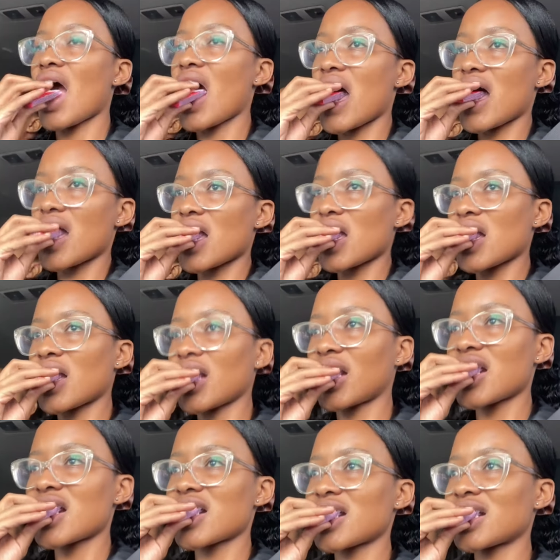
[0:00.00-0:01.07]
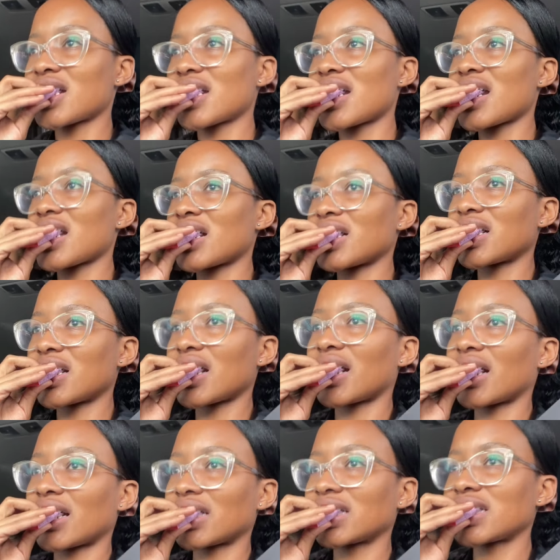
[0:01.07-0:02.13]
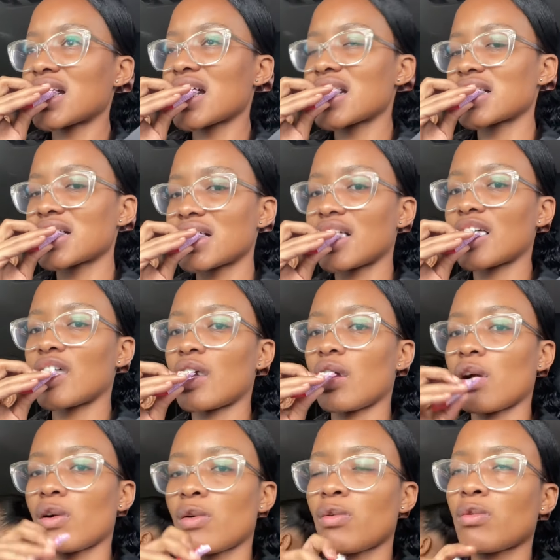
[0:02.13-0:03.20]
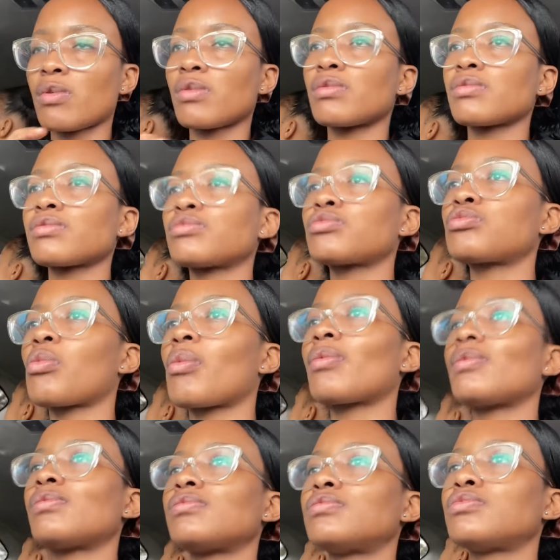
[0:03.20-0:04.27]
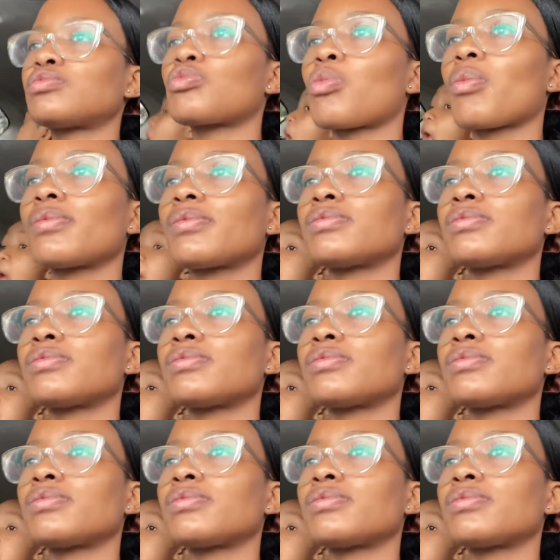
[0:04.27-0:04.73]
me what year it was in the car that I drove. We could sit and talk